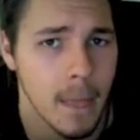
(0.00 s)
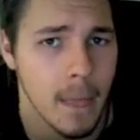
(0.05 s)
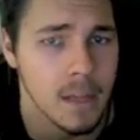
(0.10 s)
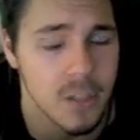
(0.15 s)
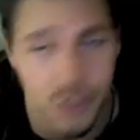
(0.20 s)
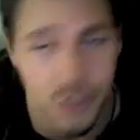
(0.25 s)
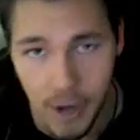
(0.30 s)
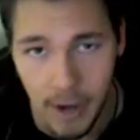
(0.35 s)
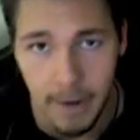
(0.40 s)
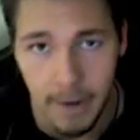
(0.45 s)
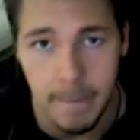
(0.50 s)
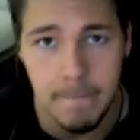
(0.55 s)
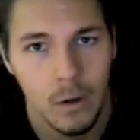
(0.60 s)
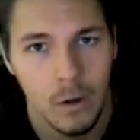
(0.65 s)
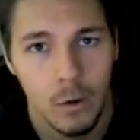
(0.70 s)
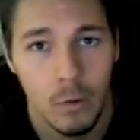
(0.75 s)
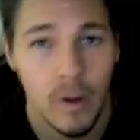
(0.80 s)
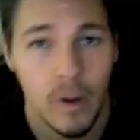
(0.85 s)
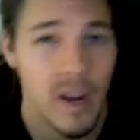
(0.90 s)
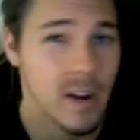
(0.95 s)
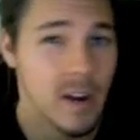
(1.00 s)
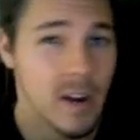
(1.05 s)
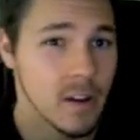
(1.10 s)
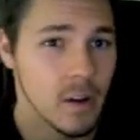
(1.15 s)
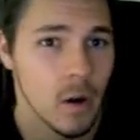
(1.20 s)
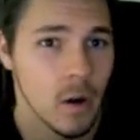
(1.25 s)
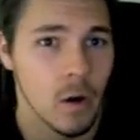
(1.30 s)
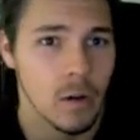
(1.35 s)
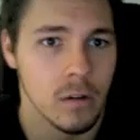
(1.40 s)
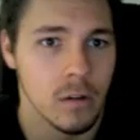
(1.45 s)
Check. Create a
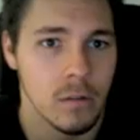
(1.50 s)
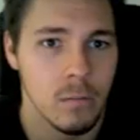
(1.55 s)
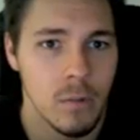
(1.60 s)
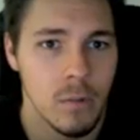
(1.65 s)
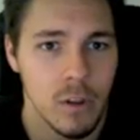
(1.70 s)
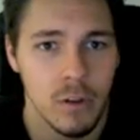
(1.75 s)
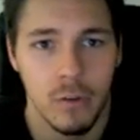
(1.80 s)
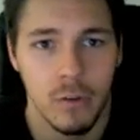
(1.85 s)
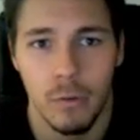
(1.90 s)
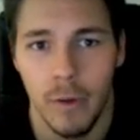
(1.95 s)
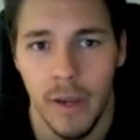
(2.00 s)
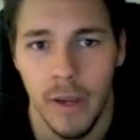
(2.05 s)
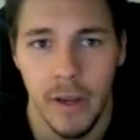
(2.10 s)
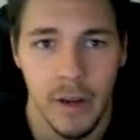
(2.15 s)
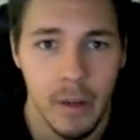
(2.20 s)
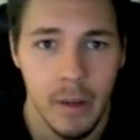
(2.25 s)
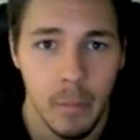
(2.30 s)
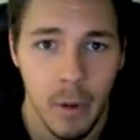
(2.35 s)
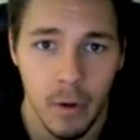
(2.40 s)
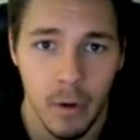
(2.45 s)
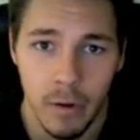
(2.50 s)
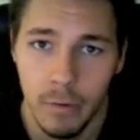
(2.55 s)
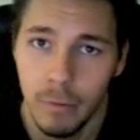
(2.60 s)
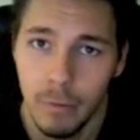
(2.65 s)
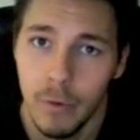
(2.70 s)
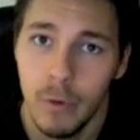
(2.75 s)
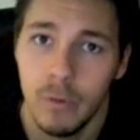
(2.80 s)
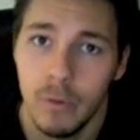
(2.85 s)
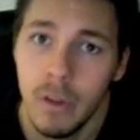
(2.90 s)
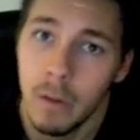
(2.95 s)
garden with a tree in it bearing
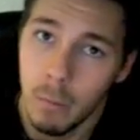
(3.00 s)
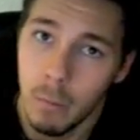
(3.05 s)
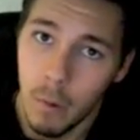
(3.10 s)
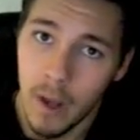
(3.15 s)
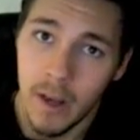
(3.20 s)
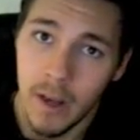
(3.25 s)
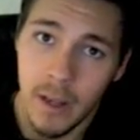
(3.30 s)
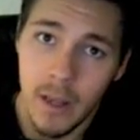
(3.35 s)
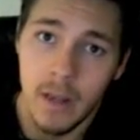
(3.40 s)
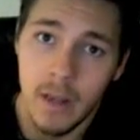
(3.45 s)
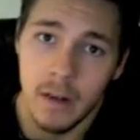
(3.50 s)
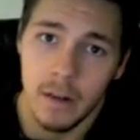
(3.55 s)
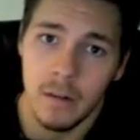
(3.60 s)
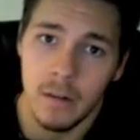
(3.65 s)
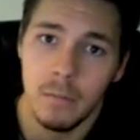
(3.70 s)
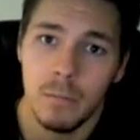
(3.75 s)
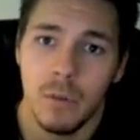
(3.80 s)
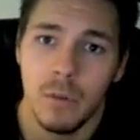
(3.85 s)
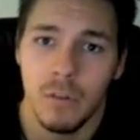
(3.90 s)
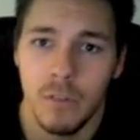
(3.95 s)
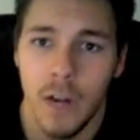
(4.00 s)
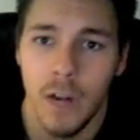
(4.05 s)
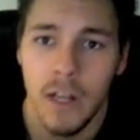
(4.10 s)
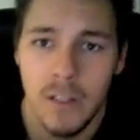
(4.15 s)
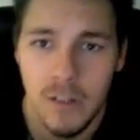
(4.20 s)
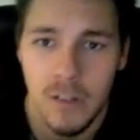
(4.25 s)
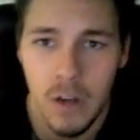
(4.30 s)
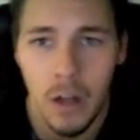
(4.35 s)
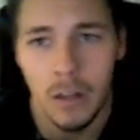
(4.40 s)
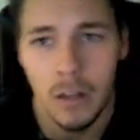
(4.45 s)
fruit that, when eaten,
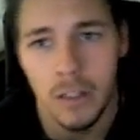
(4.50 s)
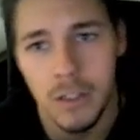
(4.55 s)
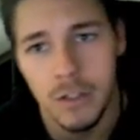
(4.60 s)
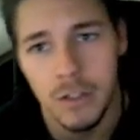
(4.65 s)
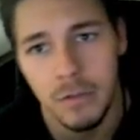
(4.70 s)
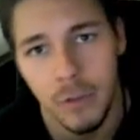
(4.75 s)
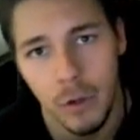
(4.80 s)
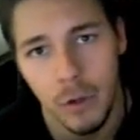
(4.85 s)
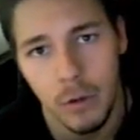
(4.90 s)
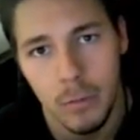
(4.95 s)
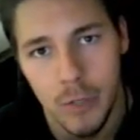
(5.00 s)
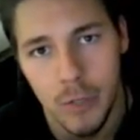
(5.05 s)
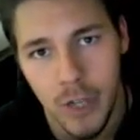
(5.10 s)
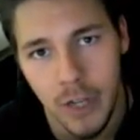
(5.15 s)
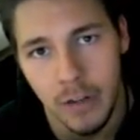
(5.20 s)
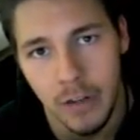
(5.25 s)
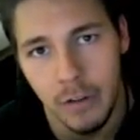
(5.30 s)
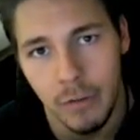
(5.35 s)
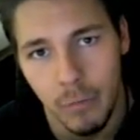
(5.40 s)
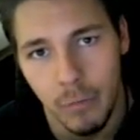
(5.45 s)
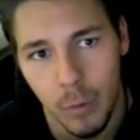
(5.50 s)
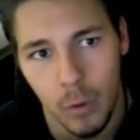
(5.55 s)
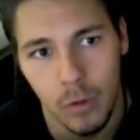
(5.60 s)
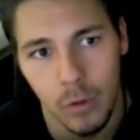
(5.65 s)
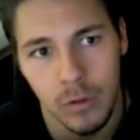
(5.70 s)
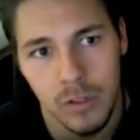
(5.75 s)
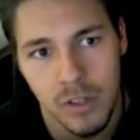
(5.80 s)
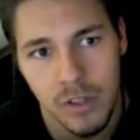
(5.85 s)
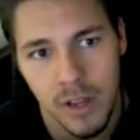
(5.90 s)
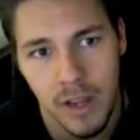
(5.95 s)
provides knowledge of your objective
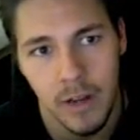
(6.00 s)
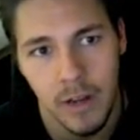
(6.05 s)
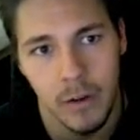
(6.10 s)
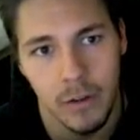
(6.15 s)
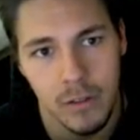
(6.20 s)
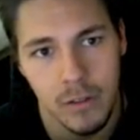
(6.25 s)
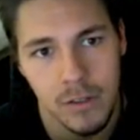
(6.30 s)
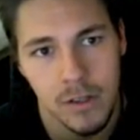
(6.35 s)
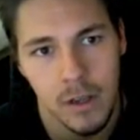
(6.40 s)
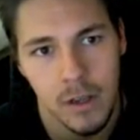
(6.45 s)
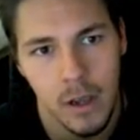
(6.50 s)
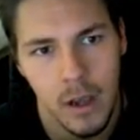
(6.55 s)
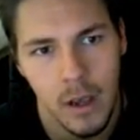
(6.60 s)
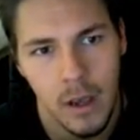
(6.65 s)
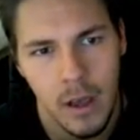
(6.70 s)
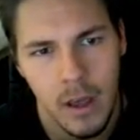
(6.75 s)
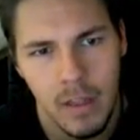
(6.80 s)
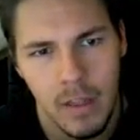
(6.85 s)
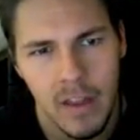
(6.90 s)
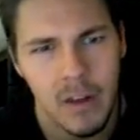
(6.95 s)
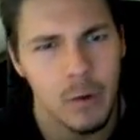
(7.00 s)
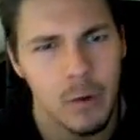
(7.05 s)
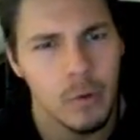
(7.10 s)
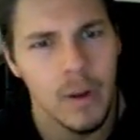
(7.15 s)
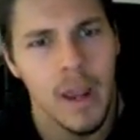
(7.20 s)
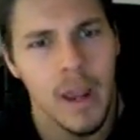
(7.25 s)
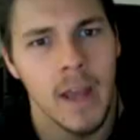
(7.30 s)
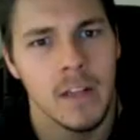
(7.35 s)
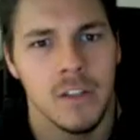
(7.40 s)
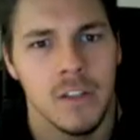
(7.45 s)
moral standards. Then
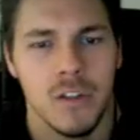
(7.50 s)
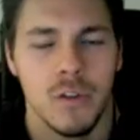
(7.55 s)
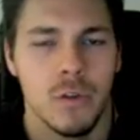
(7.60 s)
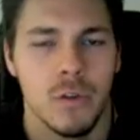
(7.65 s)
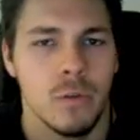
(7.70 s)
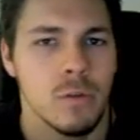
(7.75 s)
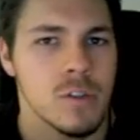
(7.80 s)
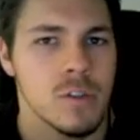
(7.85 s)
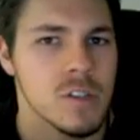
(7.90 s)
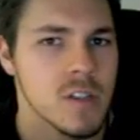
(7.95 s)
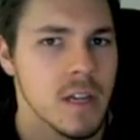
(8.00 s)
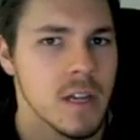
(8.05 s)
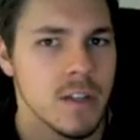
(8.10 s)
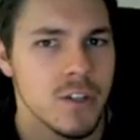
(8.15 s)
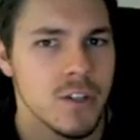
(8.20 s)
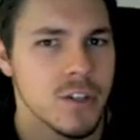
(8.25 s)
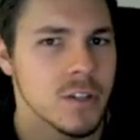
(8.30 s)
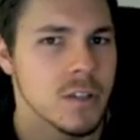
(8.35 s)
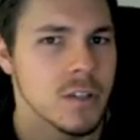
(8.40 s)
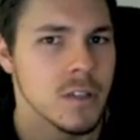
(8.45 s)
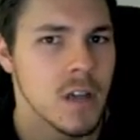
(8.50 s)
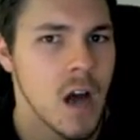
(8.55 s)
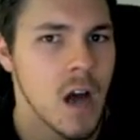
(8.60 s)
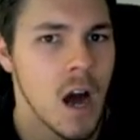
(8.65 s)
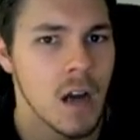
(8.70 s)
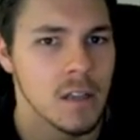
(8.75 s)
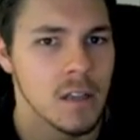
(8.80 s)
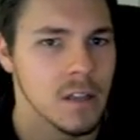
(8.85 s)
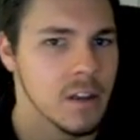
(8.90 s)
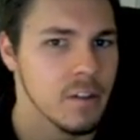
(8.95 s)
create two sentient
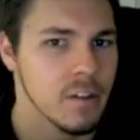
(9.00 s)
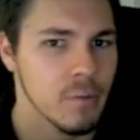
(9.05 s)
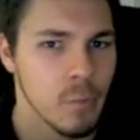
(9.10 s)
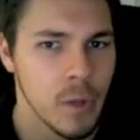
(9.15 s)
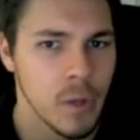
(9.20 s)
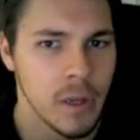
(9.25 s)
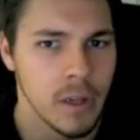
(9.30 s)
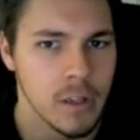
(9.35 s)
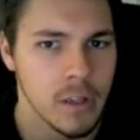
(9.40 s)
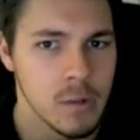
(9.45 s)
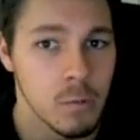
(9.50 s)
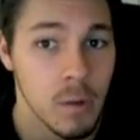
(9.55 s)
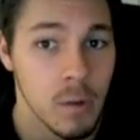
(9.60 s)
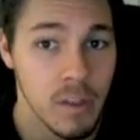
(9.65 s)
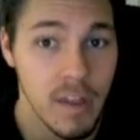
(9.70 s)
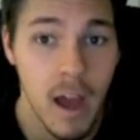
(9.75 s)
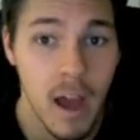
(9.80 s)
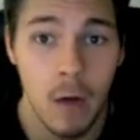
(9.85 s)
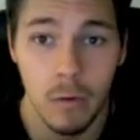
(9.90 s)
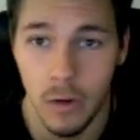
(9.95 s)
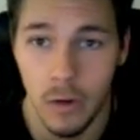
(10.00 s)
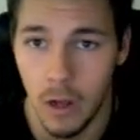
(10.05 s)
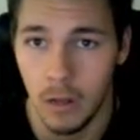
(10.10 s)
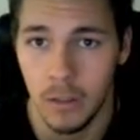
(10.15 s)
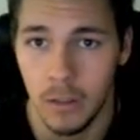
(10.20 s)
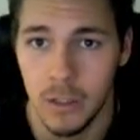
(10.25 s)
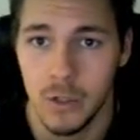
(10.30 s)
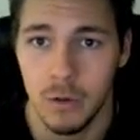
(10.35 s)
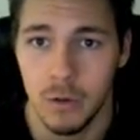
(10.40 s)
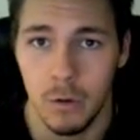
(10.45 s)
cognitive beings without
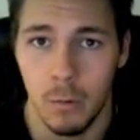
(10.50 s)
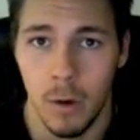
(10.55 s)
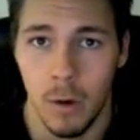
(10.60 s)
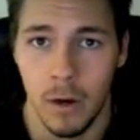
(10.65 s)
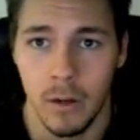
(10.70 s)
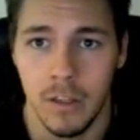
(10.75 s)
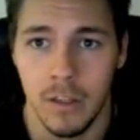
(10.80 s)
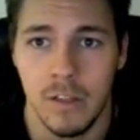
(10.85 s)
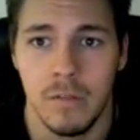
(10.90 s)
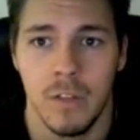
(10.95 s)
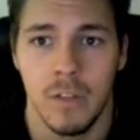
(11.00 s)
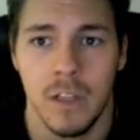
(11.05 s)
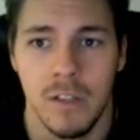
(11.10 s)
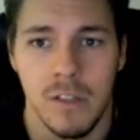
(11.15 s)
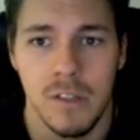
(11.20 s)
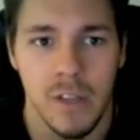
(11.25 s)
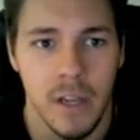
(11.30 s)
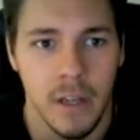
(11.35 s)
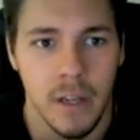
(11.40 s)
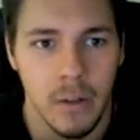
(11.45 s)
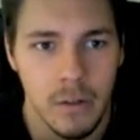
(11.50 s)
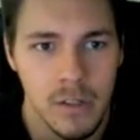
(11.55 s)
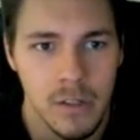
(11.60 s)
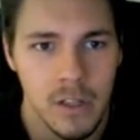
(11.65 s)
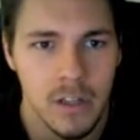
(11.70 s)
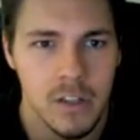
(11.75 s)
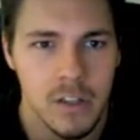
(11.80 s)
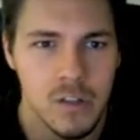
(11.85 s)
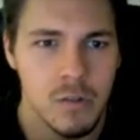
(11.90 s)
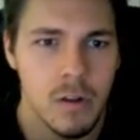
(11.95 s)
knowledge or awareness of these standards
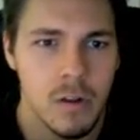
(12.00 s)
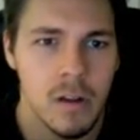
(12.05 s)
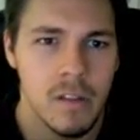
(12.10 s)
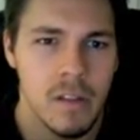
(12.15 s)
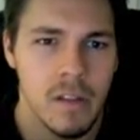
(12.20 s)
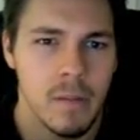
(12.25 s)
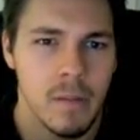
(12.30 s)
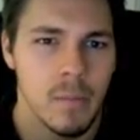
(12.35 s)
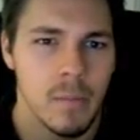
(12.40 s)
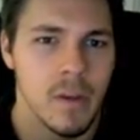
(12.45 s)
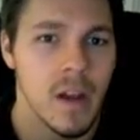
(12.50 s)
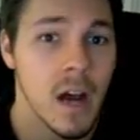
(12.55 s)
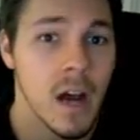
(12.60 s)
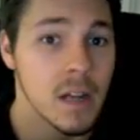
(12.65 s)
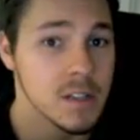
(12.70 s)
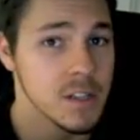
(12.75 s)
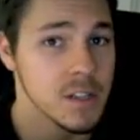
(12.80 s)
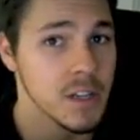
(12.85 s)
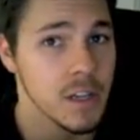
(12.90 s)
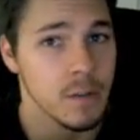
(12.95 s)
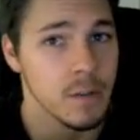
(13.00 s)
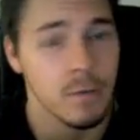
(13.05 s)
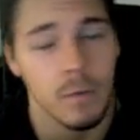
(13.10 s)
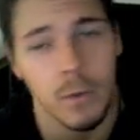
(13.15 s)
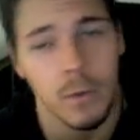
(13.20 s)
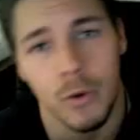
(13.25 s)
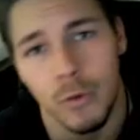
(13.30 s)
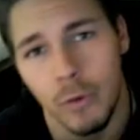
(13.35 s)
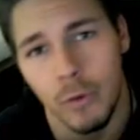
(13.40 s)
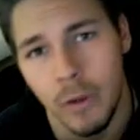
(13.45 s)
and instruct them not to eat from
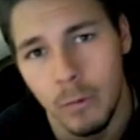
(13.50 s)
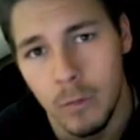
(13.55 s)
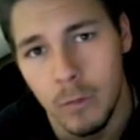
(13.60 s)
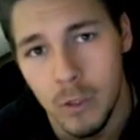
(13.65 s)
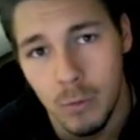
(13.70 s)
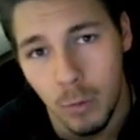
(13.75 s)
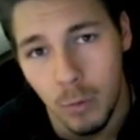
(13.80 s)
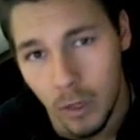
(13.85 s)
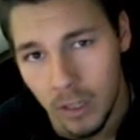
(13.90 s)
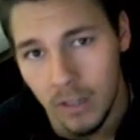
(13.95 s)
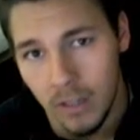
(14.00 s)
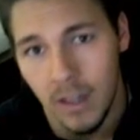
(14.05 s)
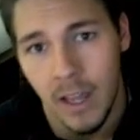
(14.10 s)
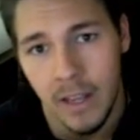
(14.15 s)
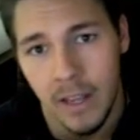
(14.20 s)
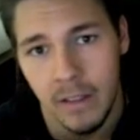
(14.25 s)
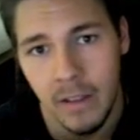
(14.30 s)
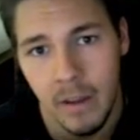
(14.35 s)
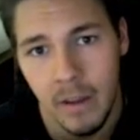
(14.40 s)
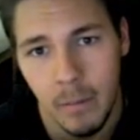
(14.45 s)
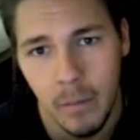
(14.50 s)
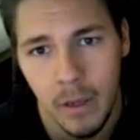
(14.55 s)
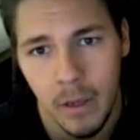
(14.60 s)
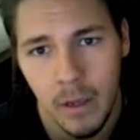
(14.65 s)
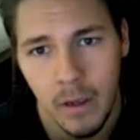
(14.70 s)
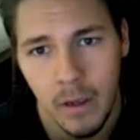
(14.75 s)
the tree which would enlighten them.